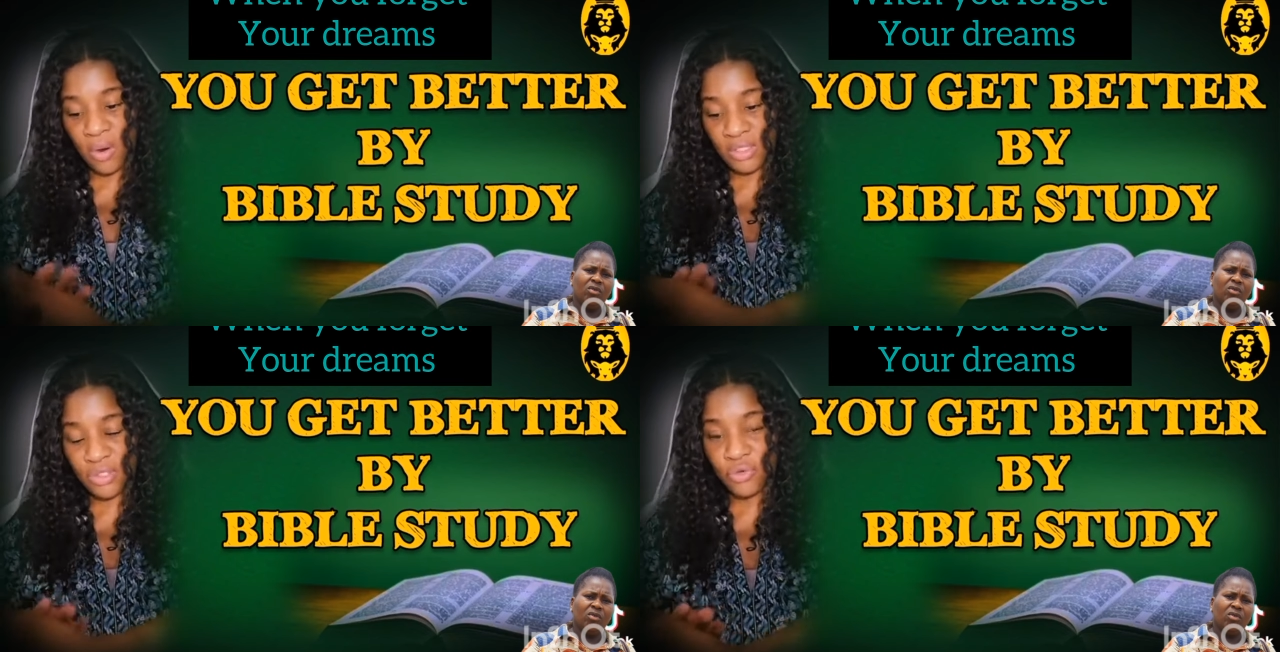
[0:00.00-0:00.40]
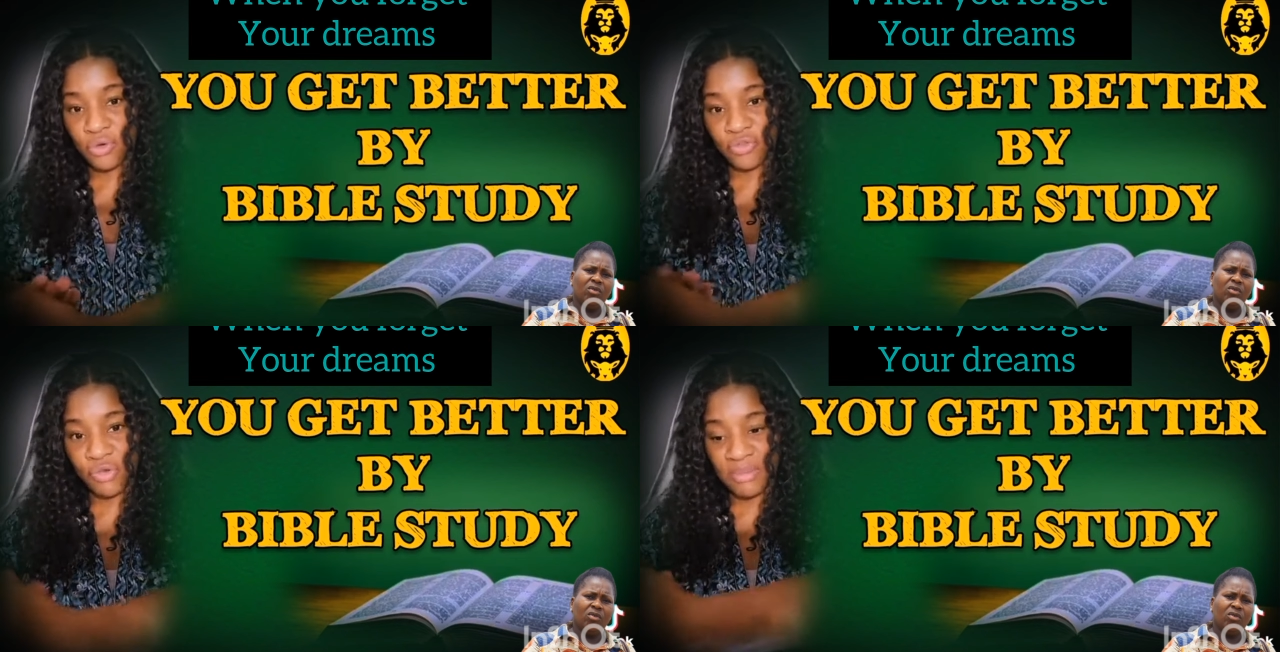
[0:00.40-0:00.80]
Speaker 1: on to
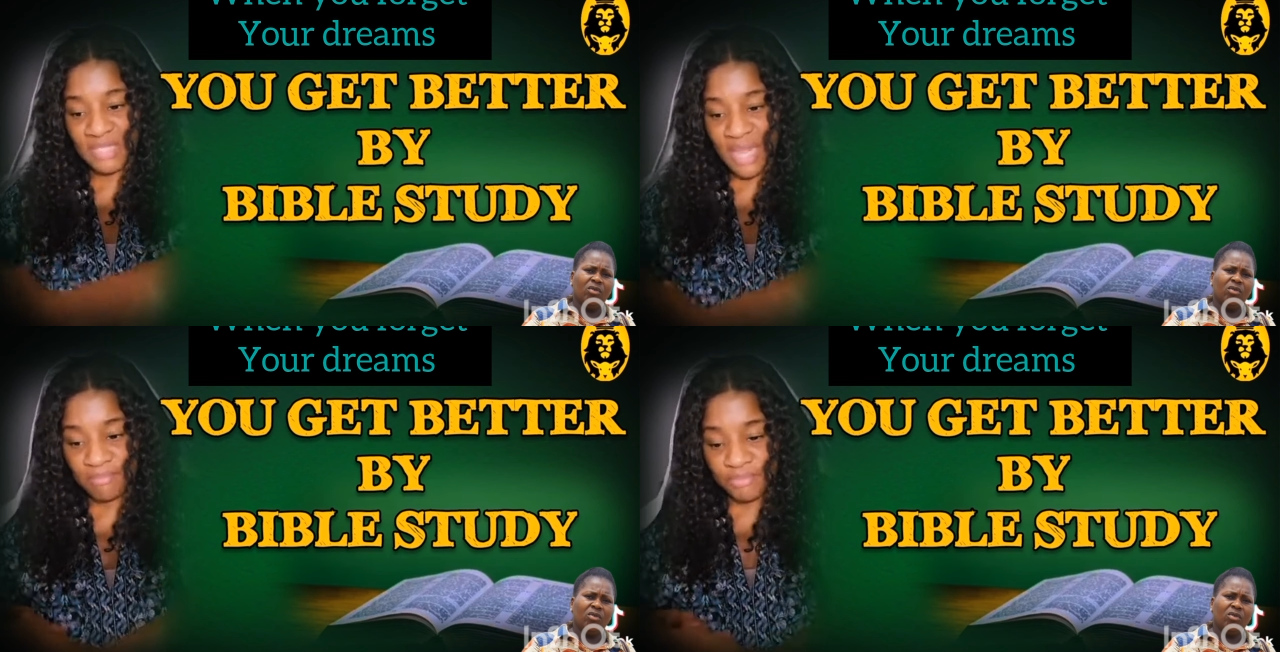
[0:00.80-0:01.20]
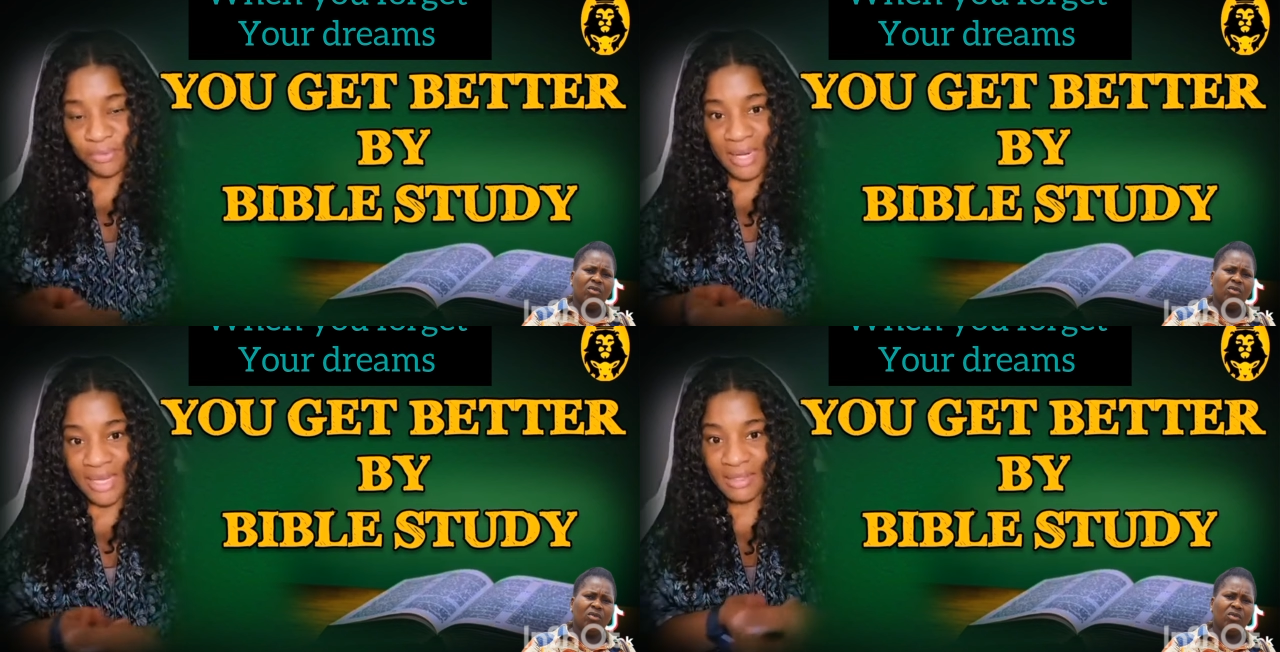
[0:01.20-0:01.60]
your dreams and
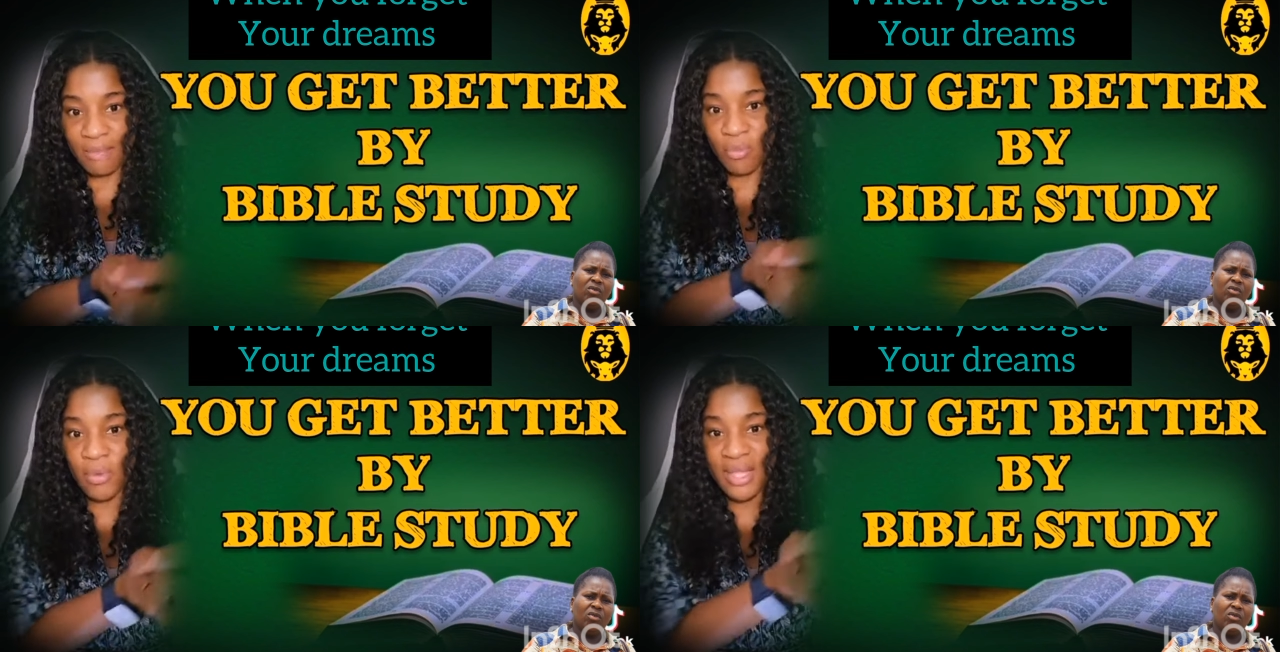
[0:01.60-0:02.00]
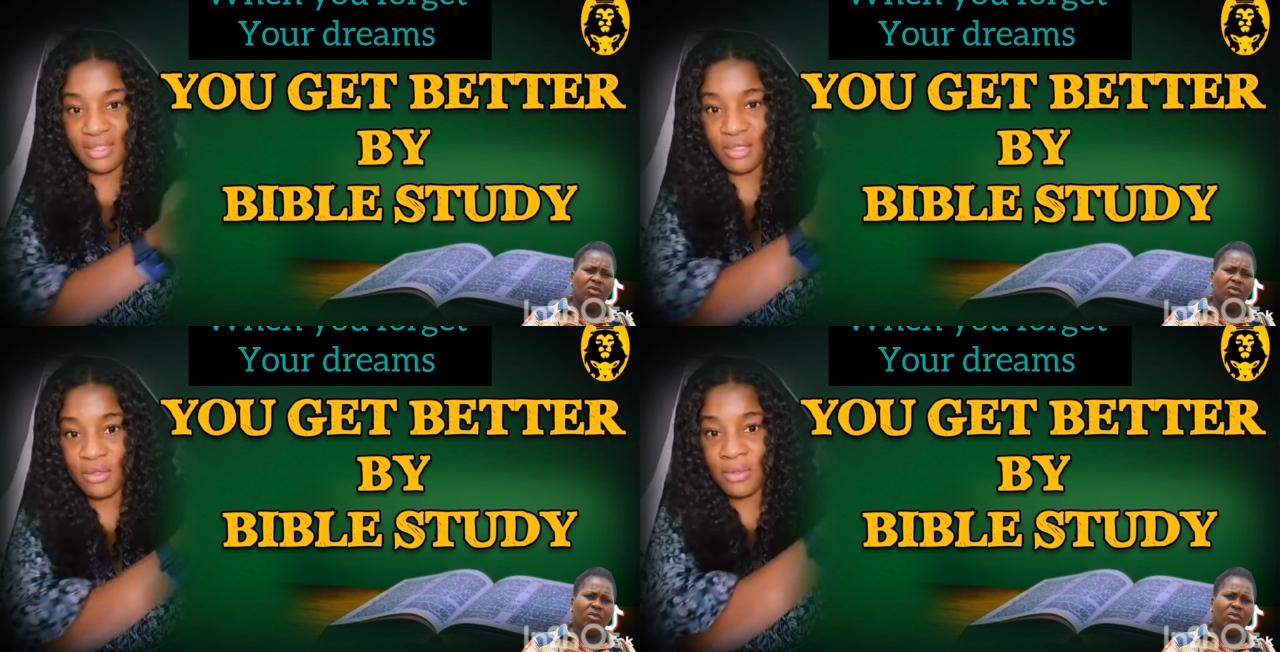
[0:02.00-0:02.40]
bring them
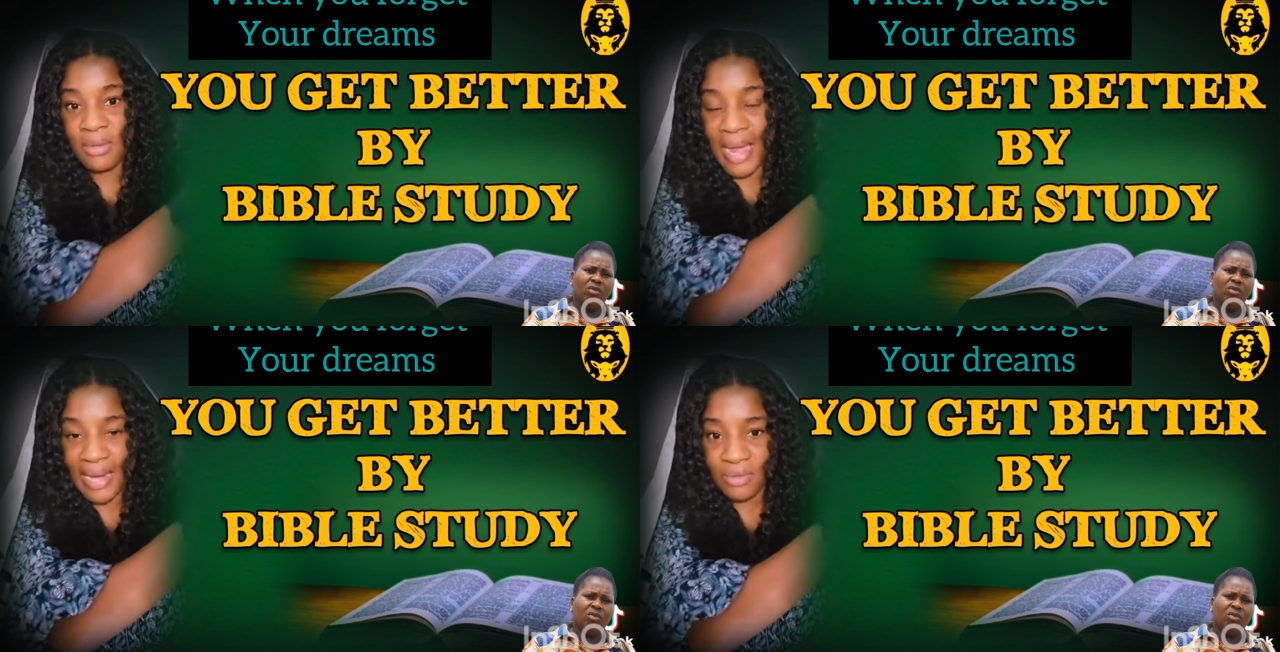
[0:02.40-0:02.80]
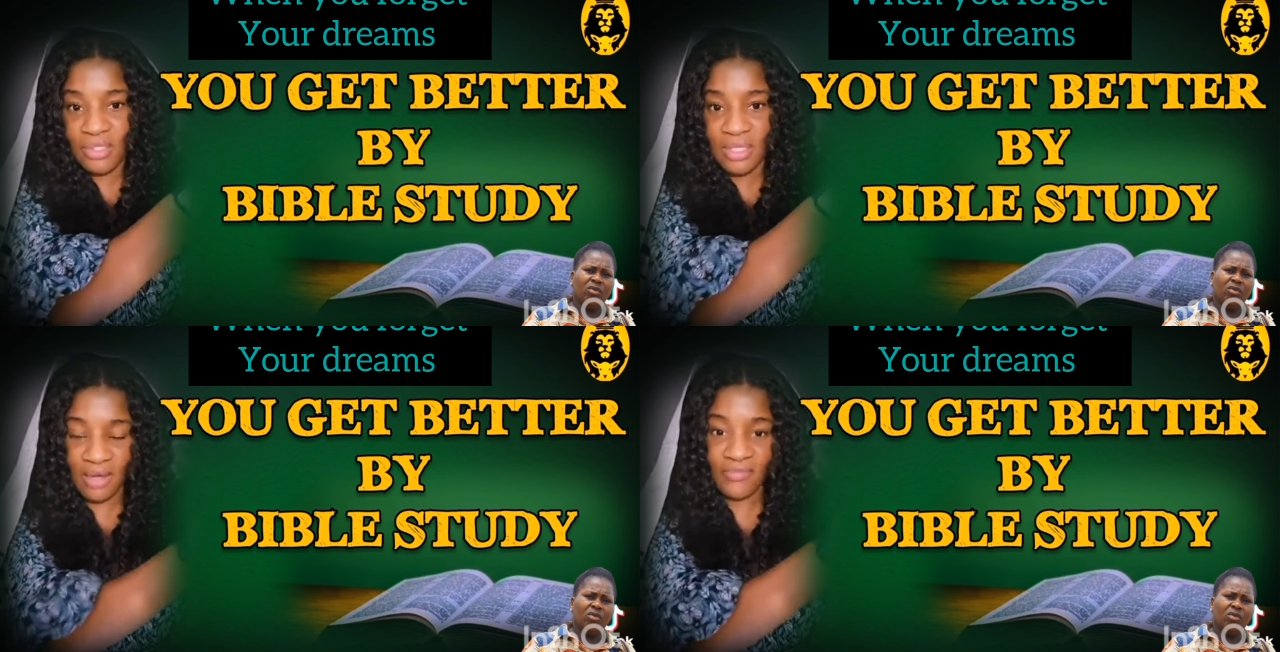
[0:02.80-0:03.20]
with you
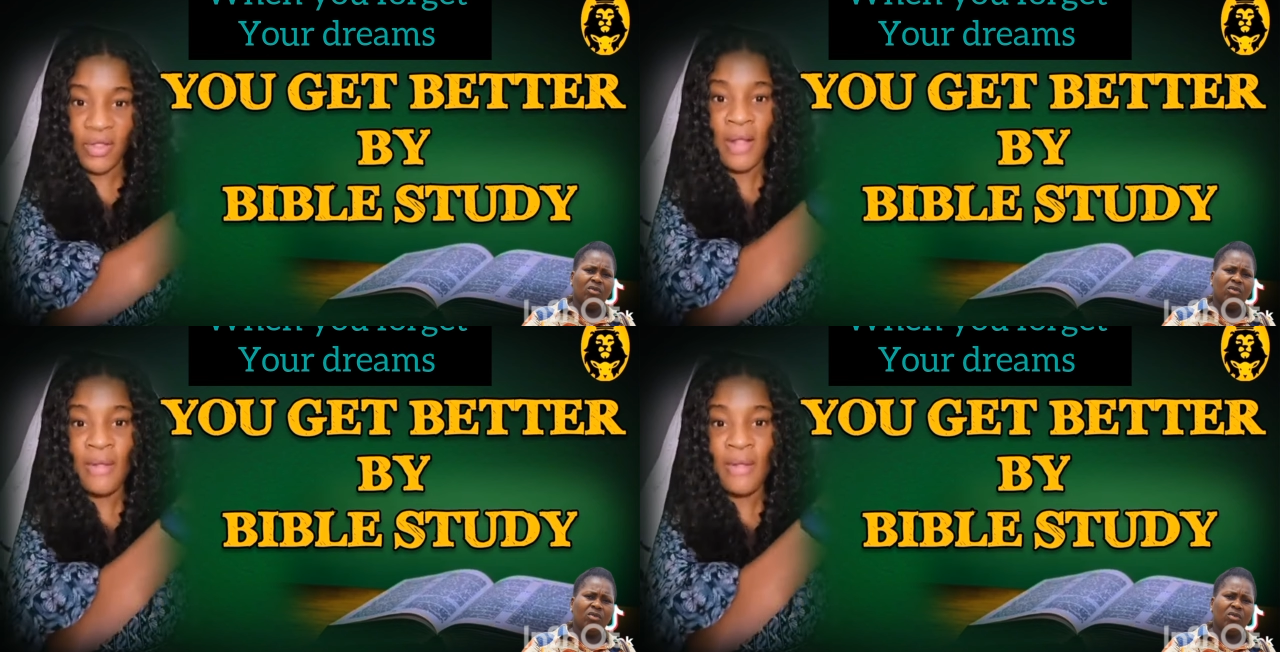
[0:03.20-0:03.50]
out of